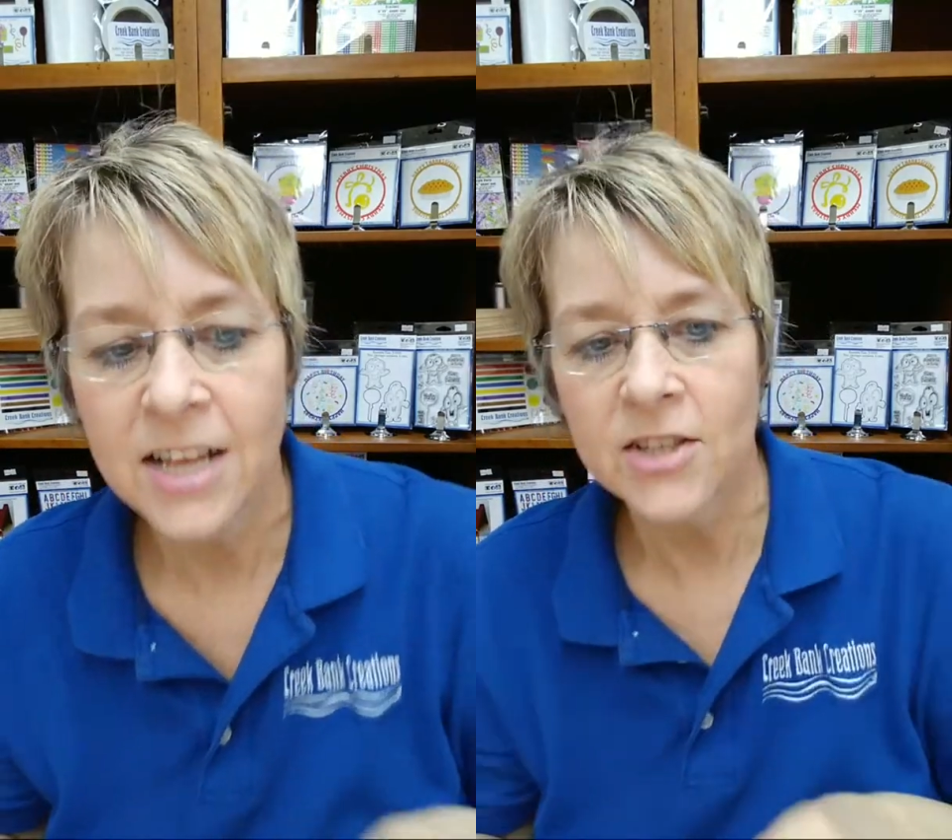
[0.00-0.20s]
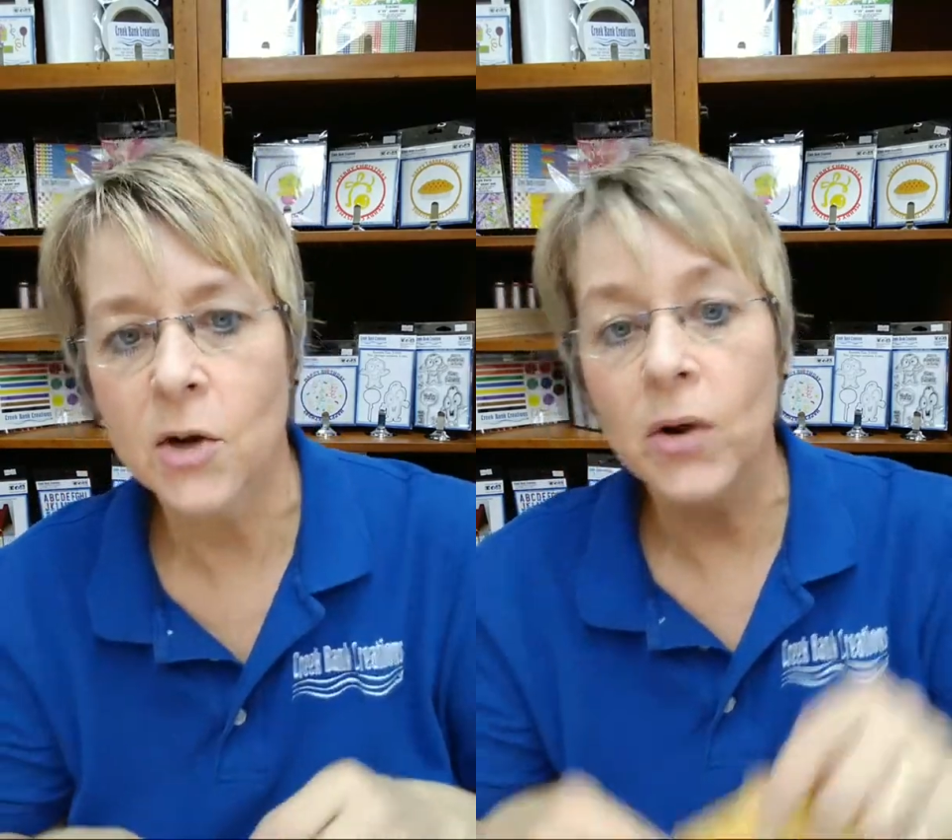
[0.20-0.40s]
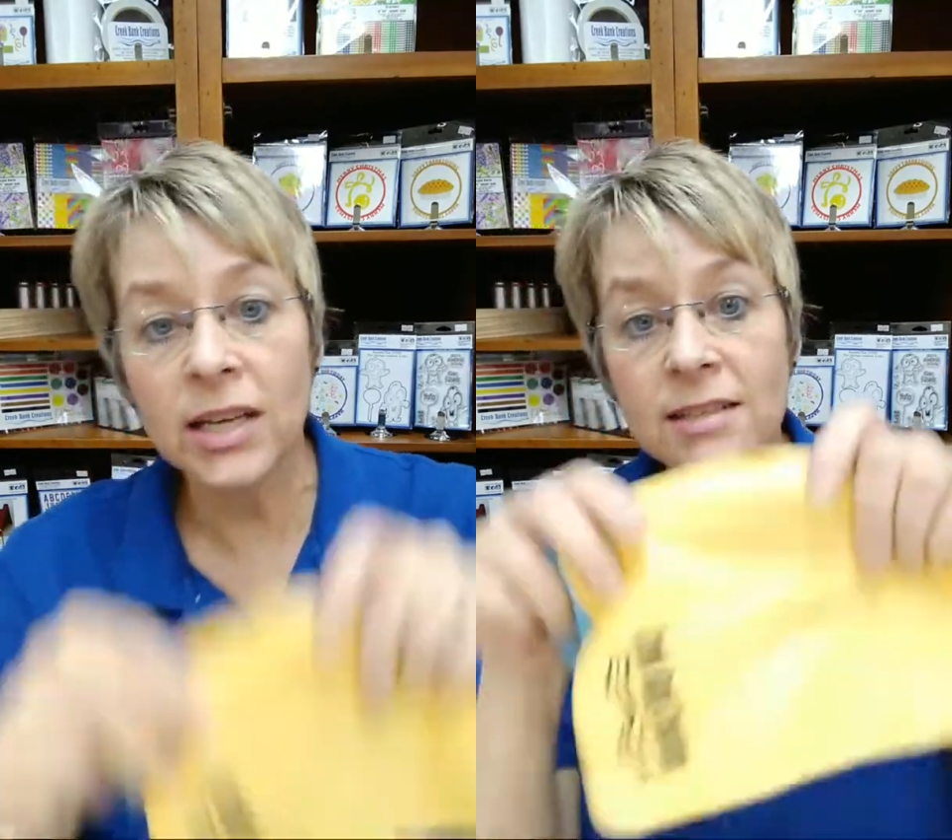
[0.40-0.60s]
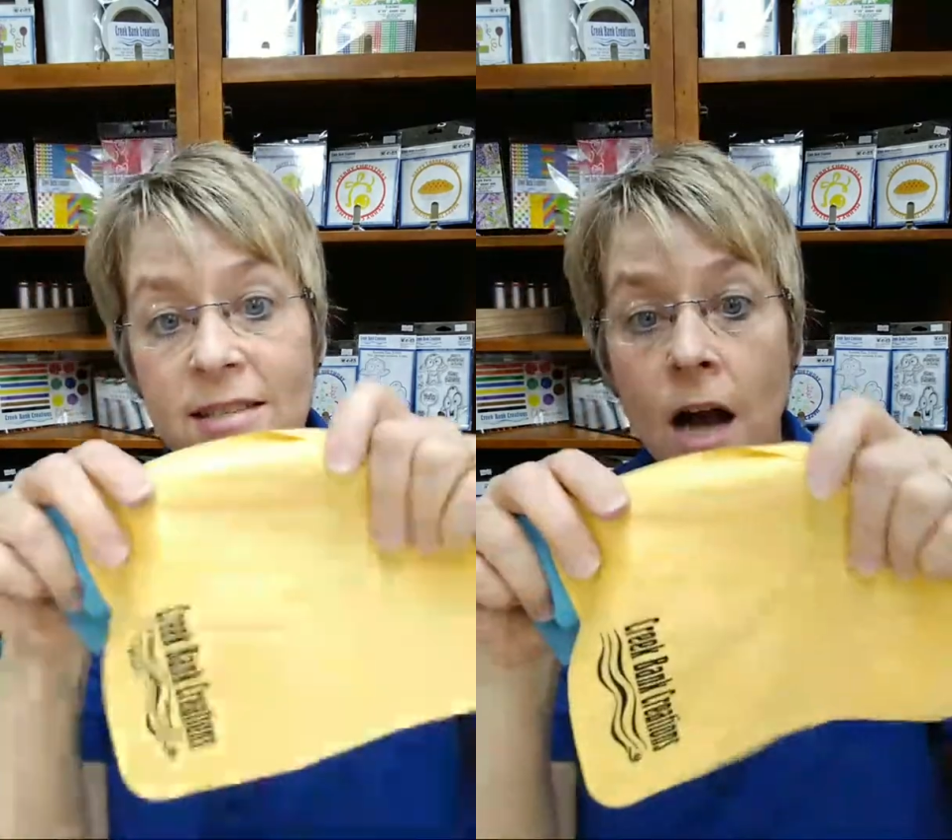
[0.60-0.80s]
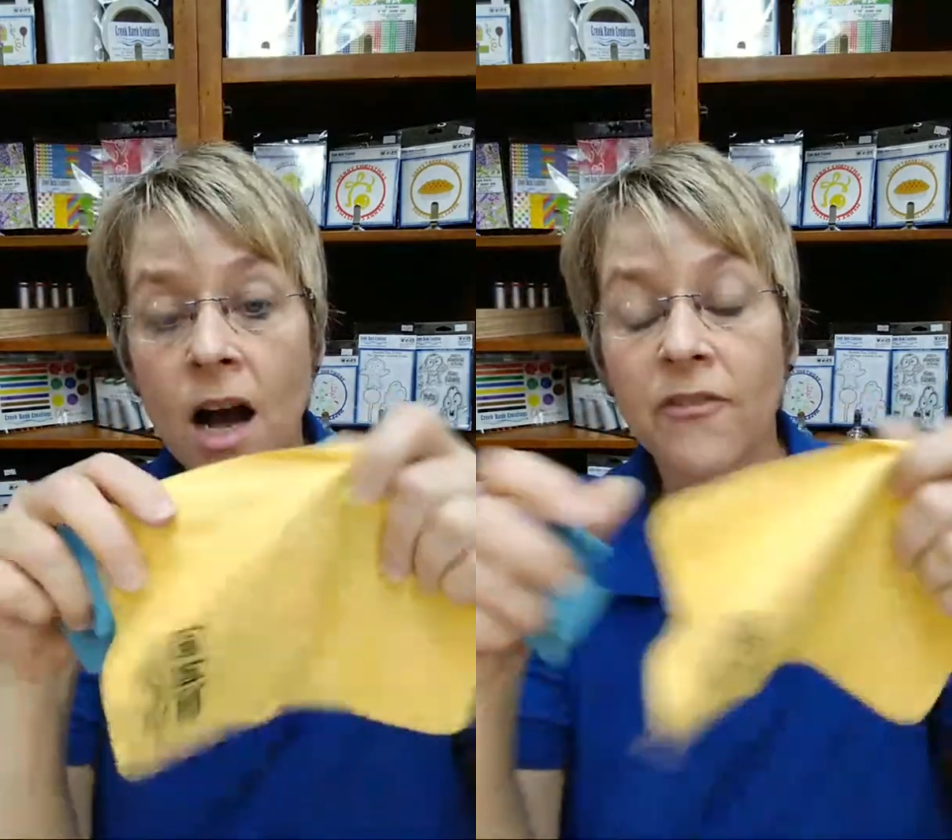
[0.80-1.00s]
So it's
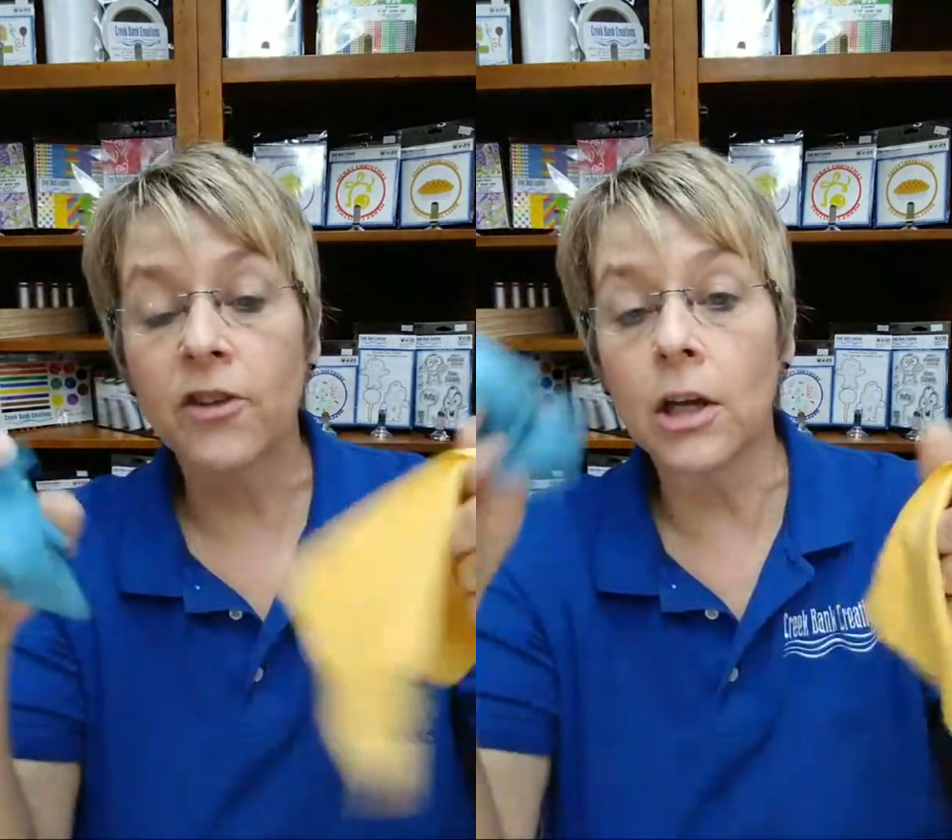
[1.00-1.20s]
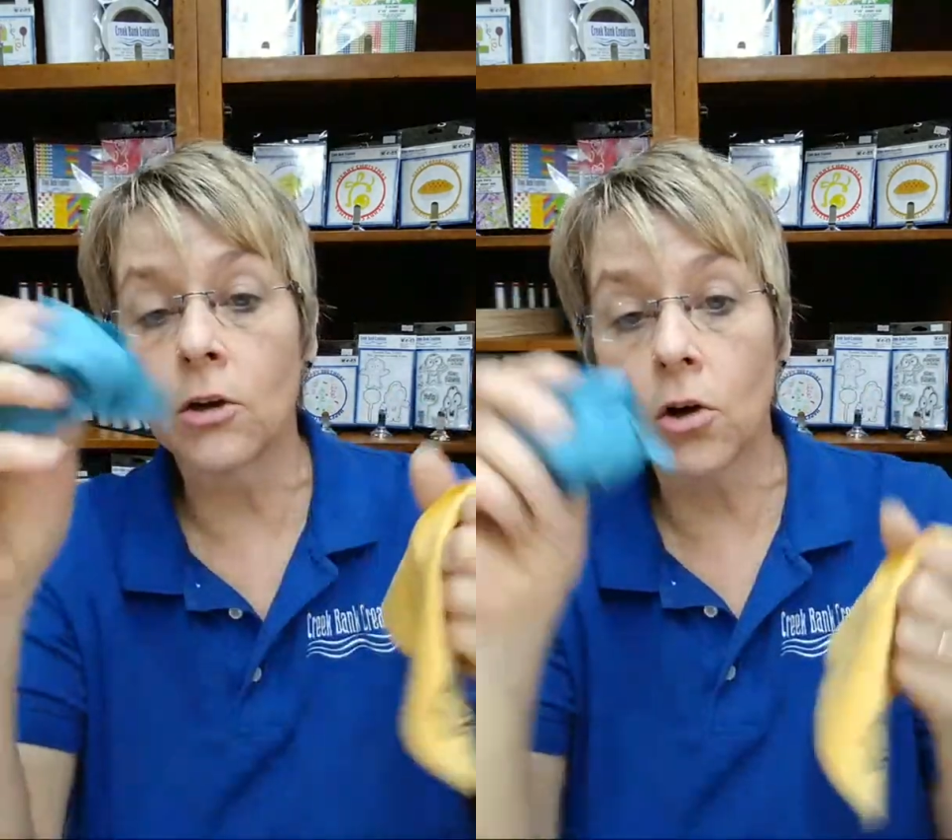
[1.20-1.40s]
soft. It'll